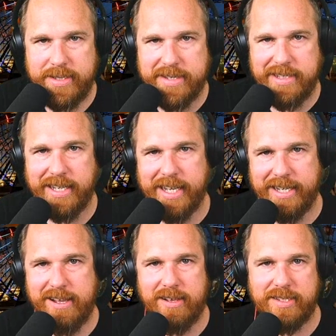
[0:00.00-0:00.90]

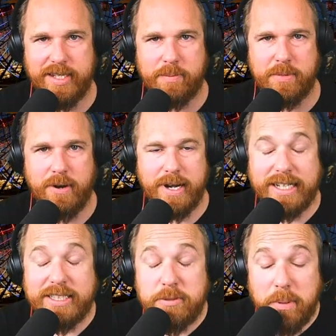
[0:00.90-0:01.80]
Disneyland concept art,
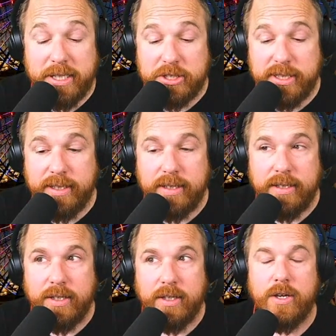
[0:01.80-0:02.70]
especially
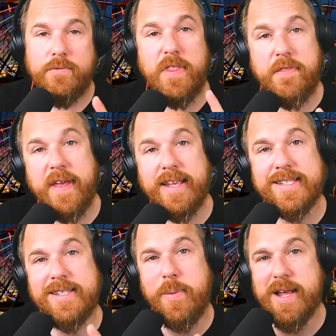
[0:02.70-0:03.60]
for the things
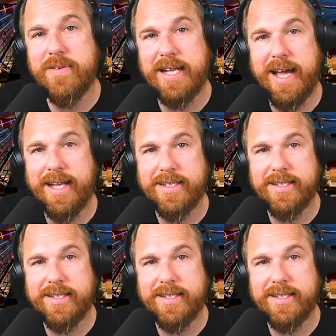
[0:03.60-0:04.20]
that we never got.